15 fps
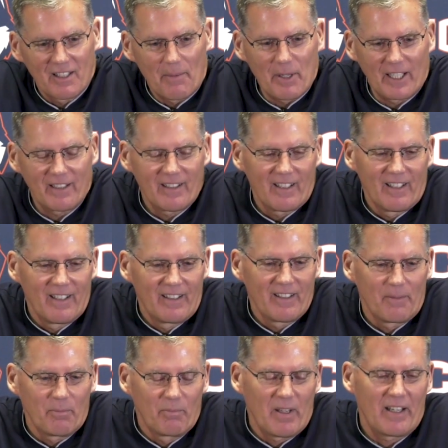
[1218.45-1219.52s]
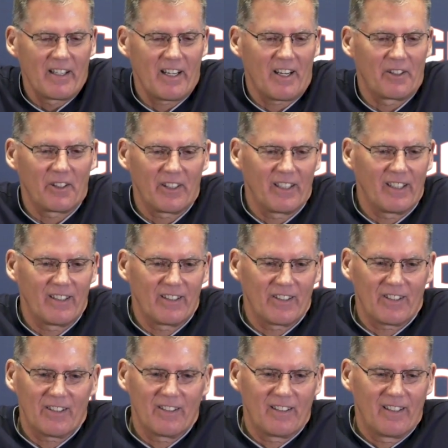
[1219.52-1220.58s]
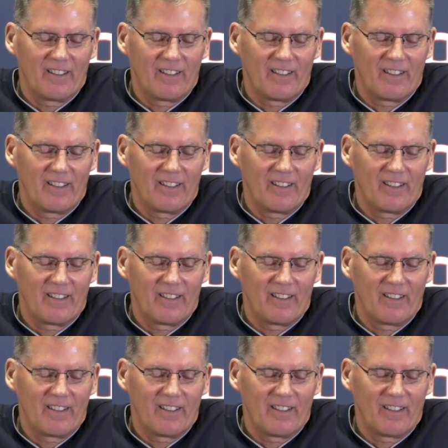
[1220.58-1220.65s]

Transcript: I mean, and the other thing is,